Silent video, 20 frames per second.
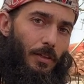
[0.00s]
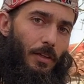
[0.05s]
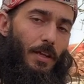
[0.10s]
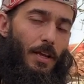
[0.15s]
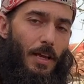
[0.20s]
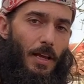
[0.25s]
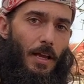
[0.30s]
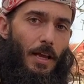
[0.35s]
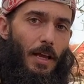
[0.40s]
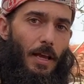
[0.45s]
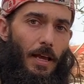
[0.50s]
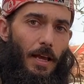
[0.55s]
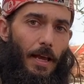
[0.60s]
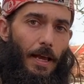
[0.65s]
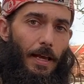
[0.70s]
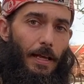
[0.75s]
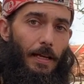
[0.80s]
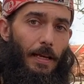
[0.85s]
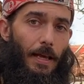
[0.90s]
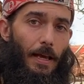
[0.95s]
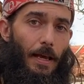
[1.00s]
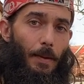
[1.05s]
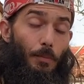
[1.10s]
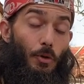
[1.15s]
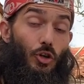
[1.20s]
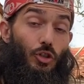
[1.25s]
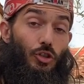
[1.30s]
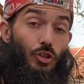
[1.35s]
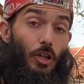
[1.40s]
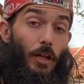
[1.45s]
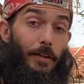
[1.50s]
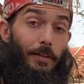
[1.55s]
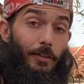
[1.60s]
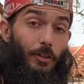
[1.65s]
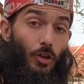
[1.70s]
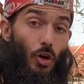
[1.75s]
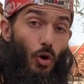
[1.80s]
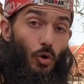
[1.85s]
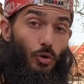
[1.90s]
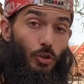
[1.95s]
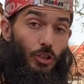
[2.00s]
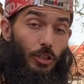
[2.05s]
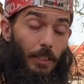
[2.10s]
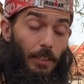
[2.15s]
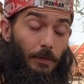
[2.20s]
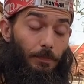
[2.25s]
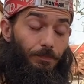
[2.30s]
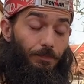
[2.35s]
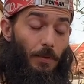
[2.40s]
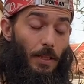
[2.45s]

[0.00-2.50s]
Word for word: and personalized coaching.